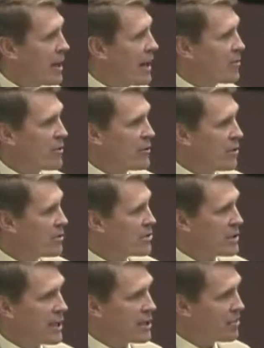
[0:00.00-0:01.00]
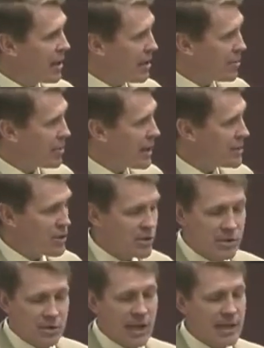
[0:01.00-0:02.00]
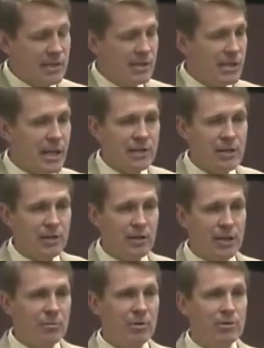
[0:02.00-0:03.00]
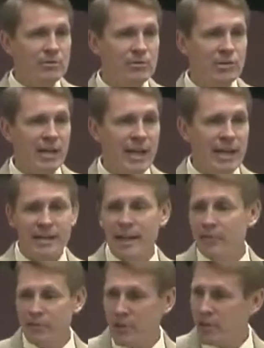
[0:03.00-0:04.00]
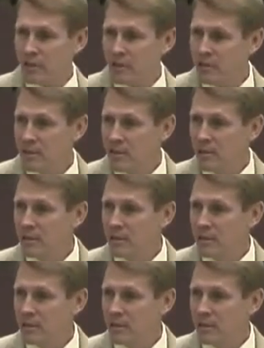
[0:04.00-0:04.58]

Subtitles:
That's why I refuse to take the paper. I just can't stand their liberal slant on everything.